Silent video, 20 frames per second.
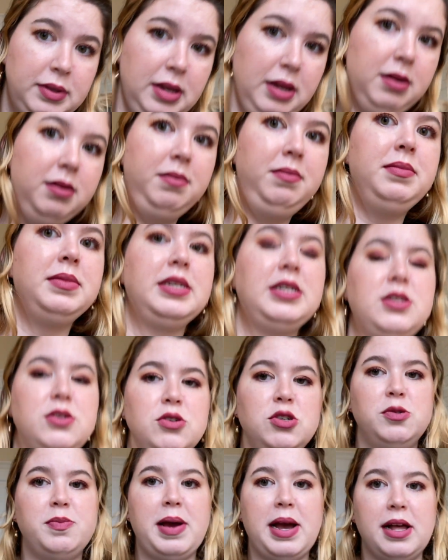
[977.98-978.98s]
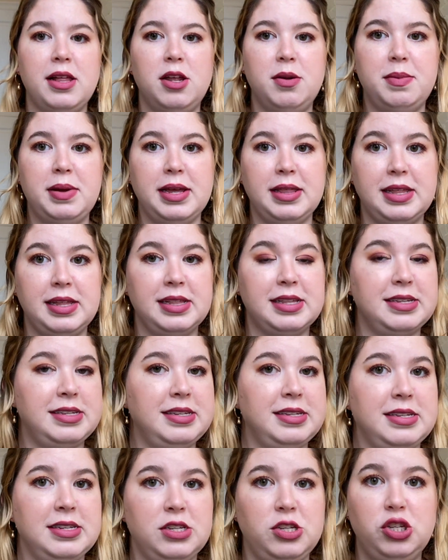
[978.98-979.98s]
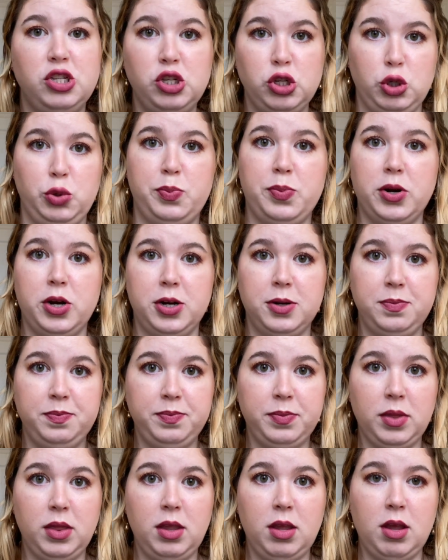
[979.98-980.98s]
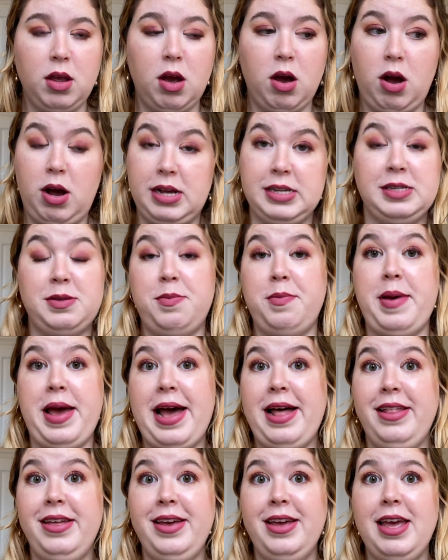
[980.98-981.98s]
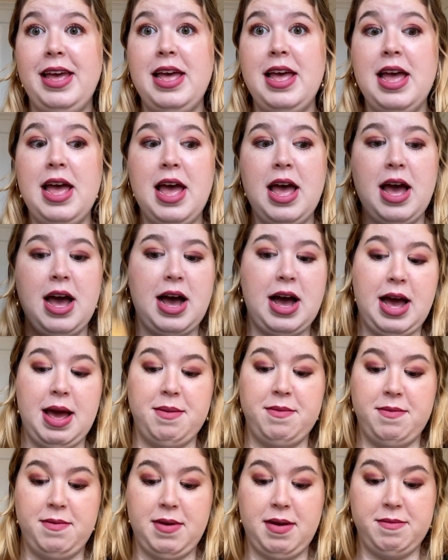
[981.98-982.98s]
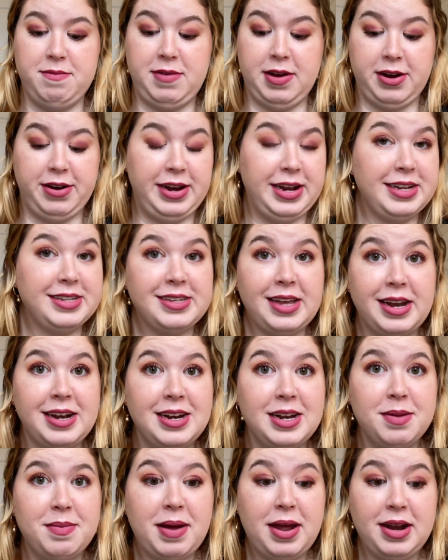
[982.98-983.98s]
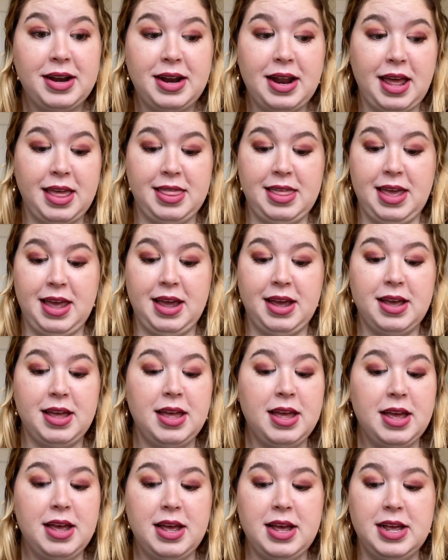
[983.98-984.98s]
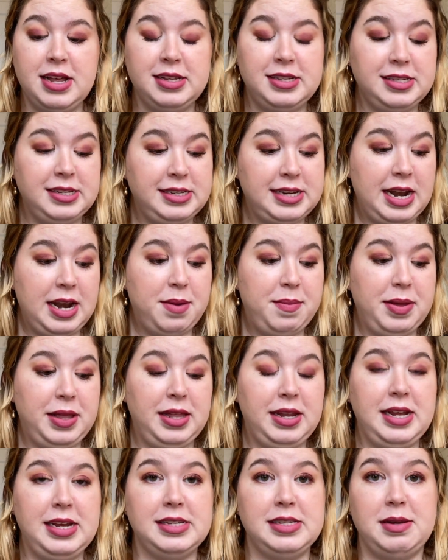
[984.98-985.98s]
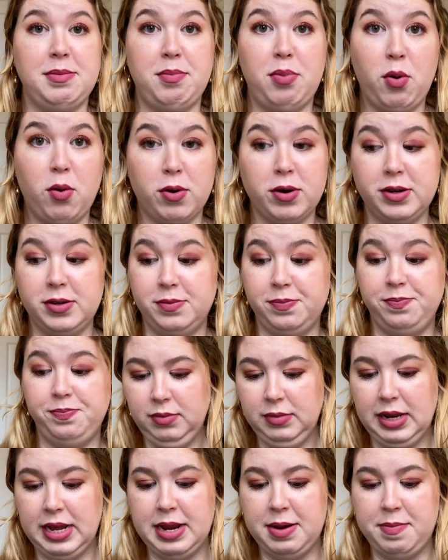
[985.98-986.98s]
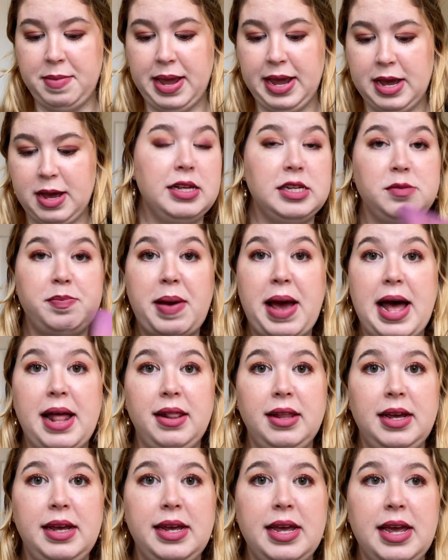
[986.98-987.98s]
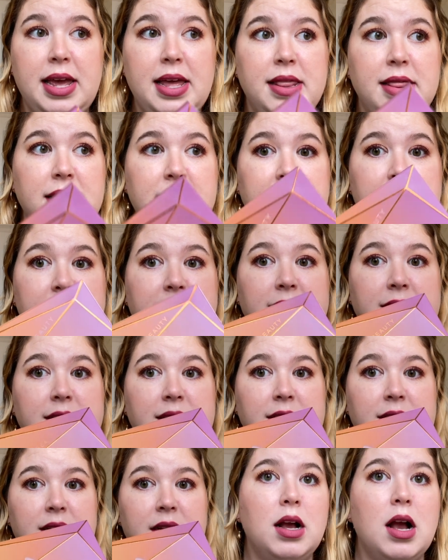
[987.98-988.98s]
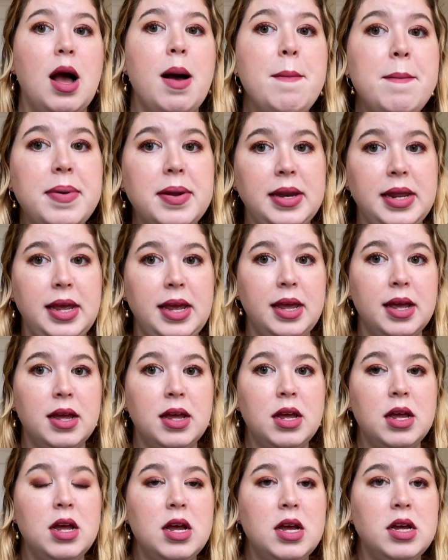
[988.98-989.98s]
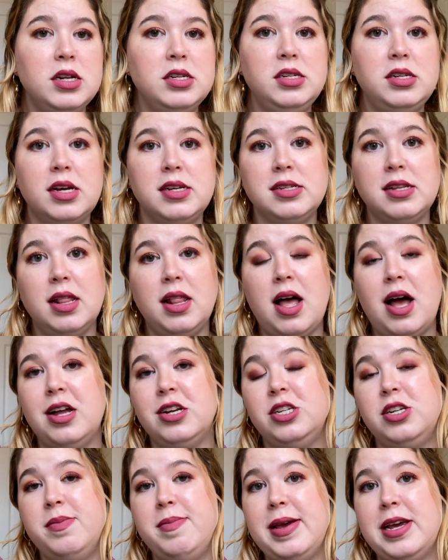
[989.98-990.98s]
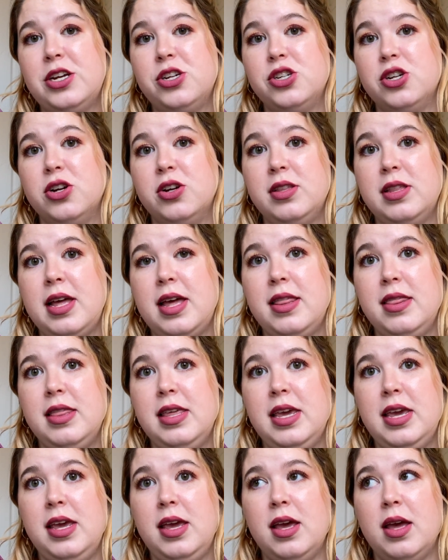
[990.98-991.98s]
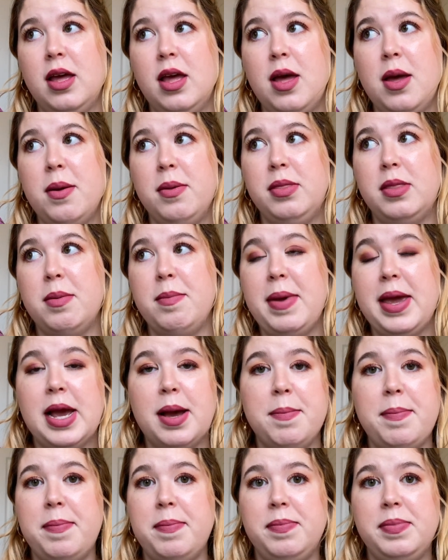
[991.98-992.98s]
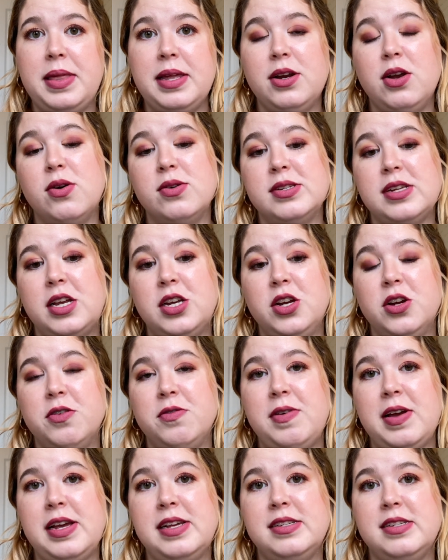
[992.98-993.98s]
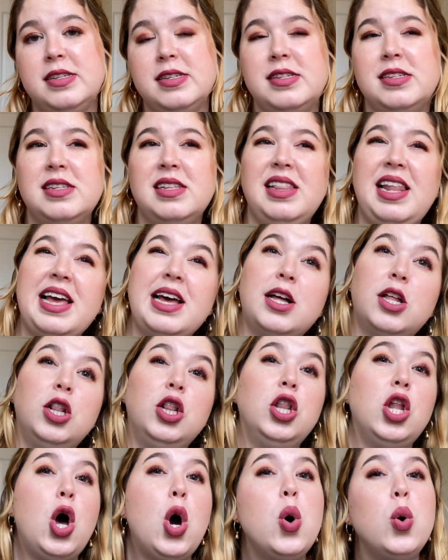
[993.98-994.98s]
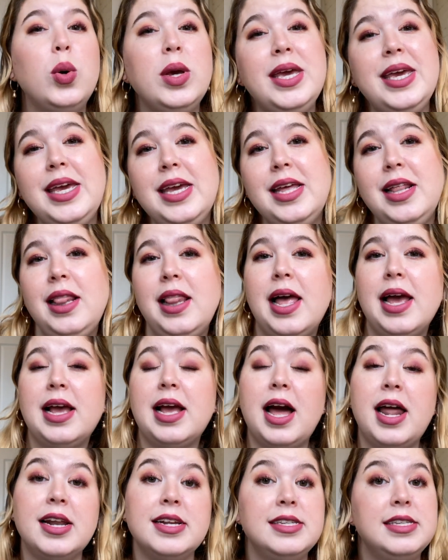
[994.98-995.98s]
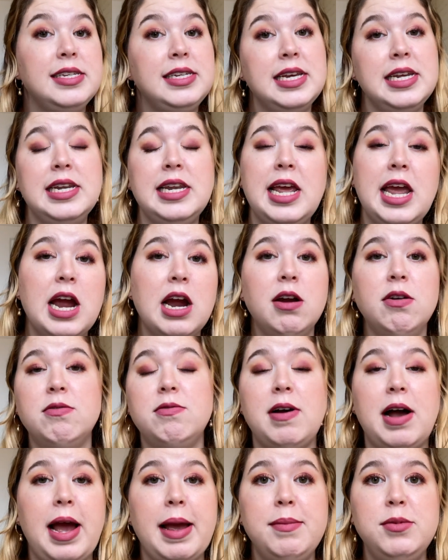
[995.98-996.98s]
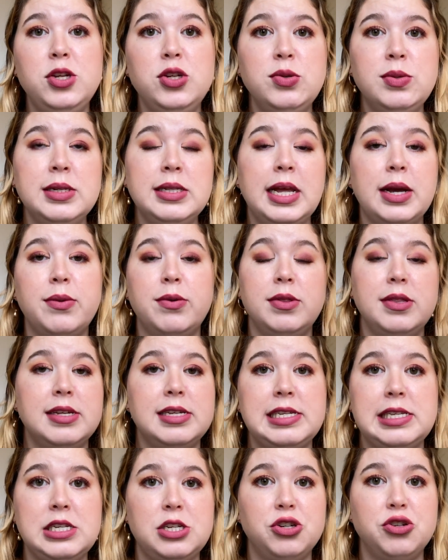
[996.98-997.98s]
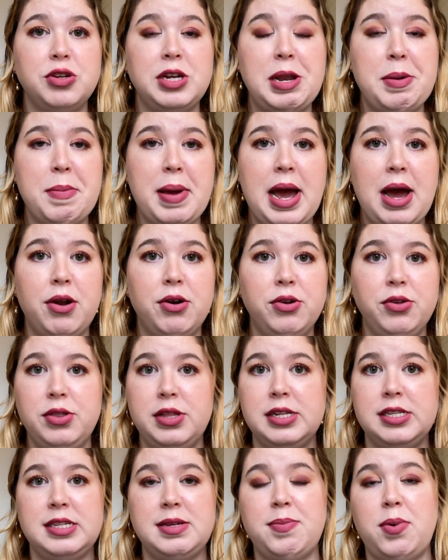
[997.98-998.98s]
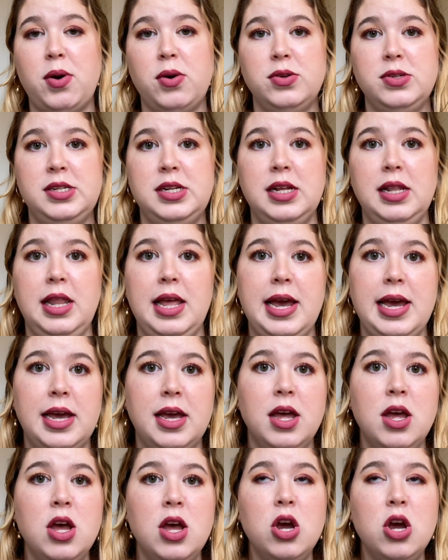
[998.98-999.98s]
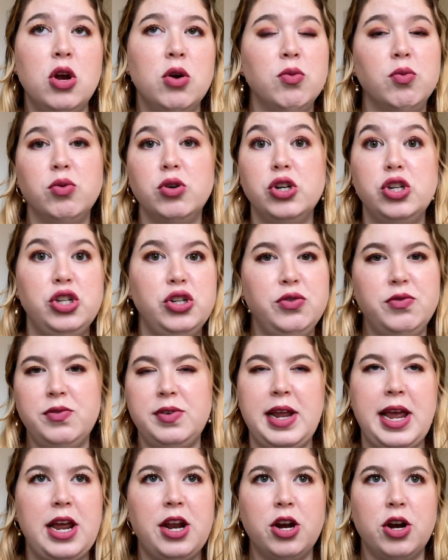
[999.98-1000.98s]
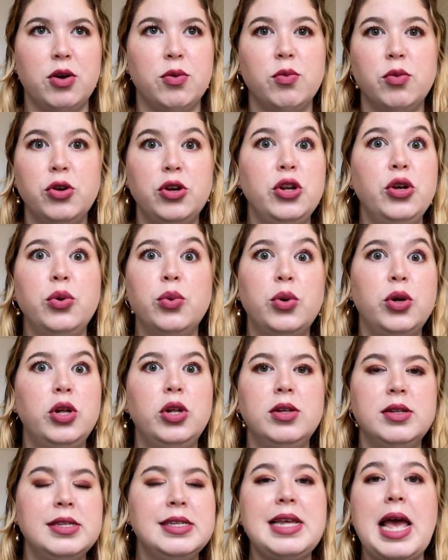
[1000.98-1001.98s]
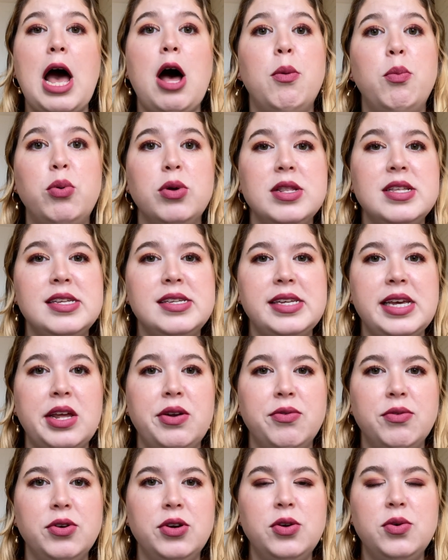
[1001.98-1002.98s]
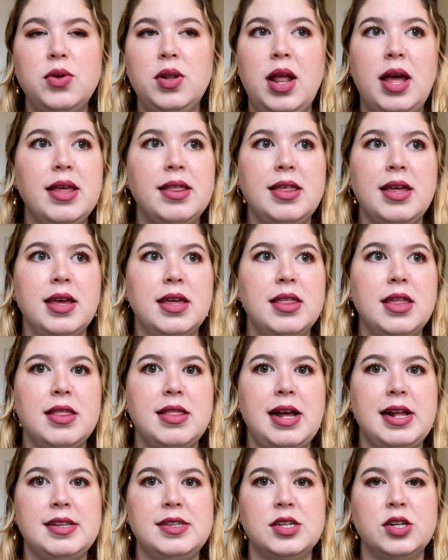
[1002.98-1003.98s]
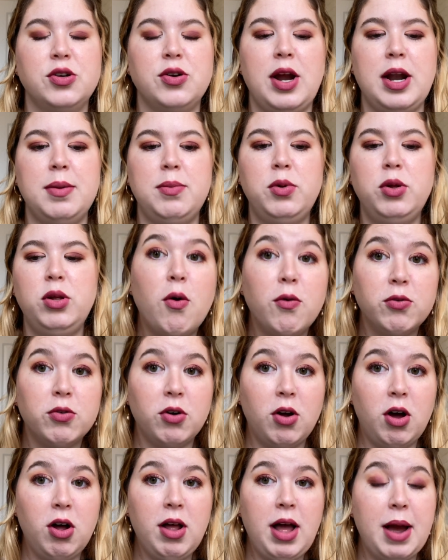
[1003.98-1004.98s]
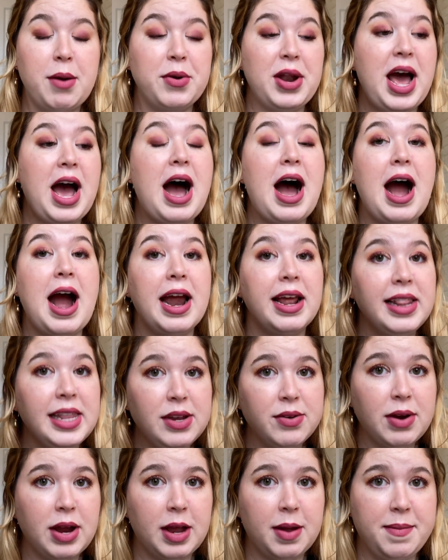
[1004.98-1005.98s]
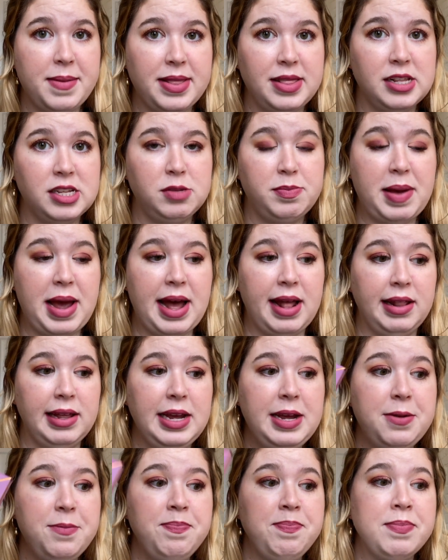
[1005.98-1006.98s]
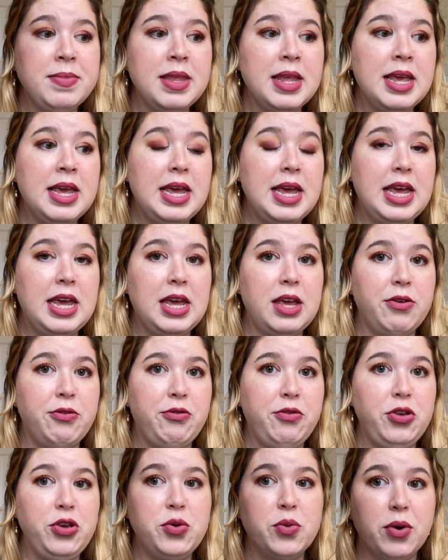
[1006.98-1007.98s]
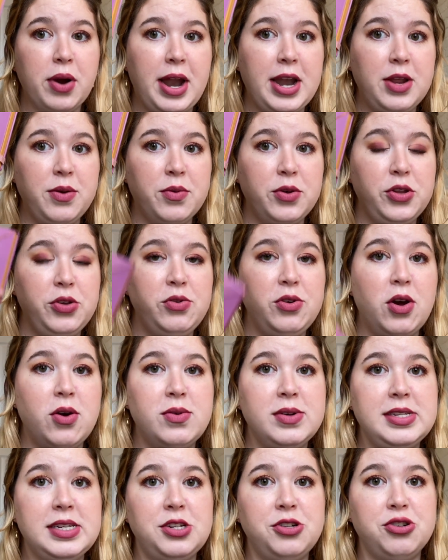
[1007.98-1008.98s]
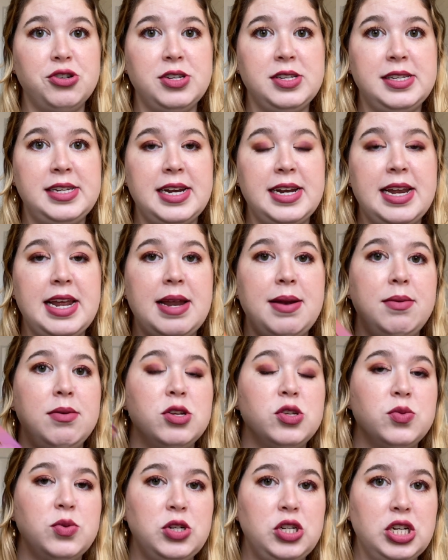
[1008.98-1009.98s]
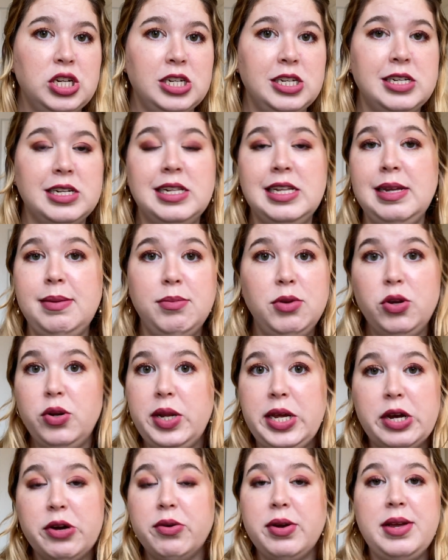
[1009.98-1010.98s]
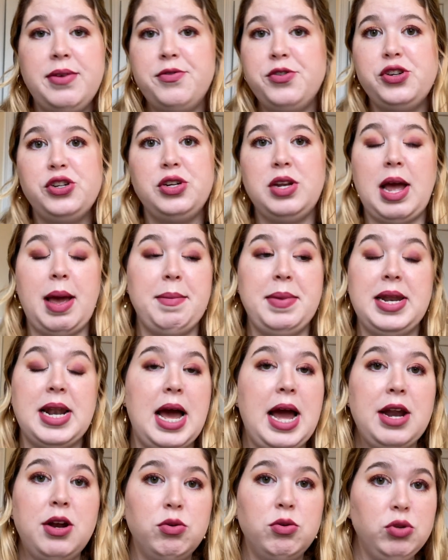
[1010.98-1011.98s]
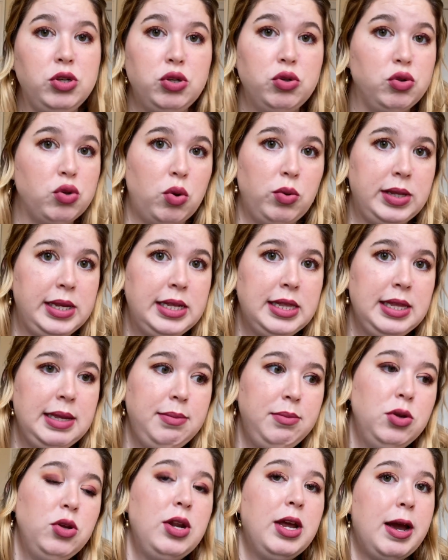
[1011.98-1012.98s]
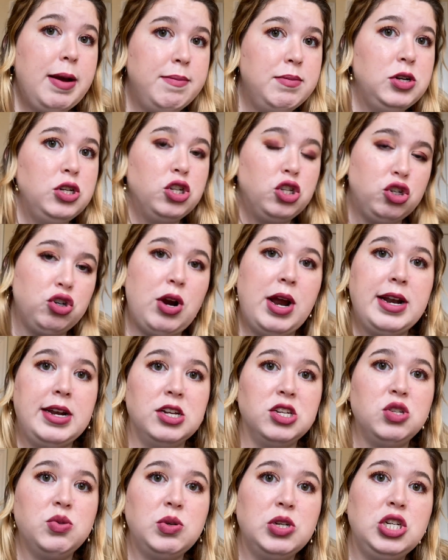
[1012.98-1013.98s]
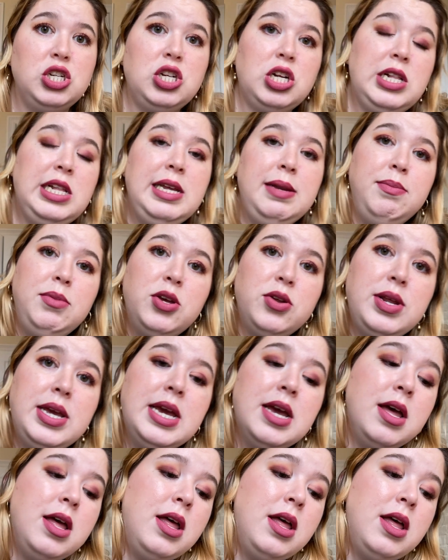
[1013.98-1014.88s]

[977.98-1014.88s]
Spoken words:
let me switch back a little bit. I think this is a super awesome palette. I'm very excited about it. I think sustainability is important in makeup. This palette and this company does a lot to make sure that the makeup that goes on your face is like low key, like got a skincare vibe to it, like with the citrine powder that's supposed to like rejuvenate or renewal, help with skin renewal. I think that that's incredible. Overall, I would highly recommend this palette if you or anyone you know is interested in switching to clean beauty, or even, I mean, I don't use only clean beauty. I've been trying to switch to clean beauty.